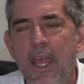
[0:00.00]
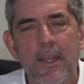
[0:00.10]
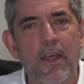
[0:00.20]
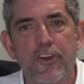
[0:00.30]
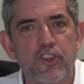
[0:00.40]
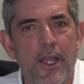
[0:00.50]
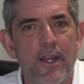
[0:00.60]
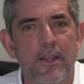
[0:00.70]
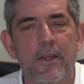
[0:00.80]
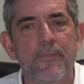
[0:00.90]
Now they're
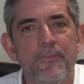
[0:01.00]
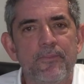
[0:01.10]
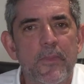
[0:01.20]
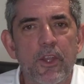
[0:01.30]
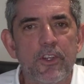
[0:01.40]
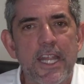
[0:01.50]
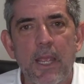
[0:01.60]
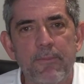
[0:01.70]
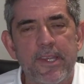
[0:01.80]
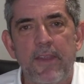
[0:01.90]
trying to,
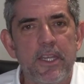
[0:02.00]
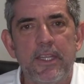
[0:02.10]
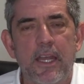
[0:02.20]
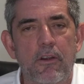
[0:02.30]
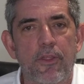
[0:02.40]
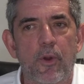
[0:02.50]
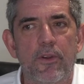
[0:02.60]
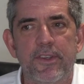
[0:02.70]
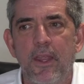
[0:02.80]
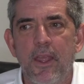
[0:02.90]
jam safety down our
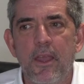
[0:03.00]
throats,